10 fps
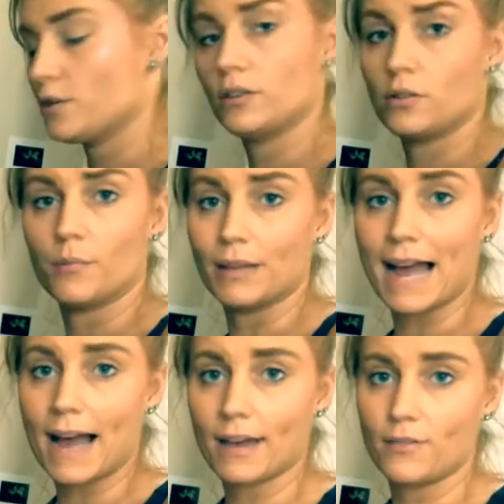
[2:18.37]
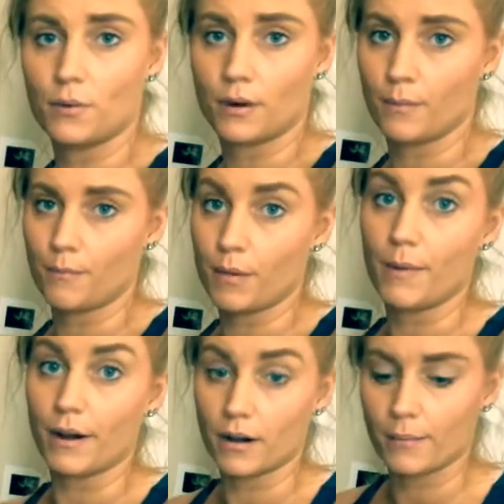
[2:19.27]
You could do it black if you wanna be
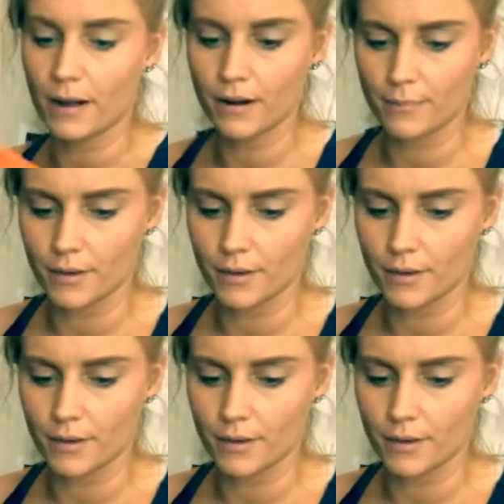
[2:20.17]
better about it,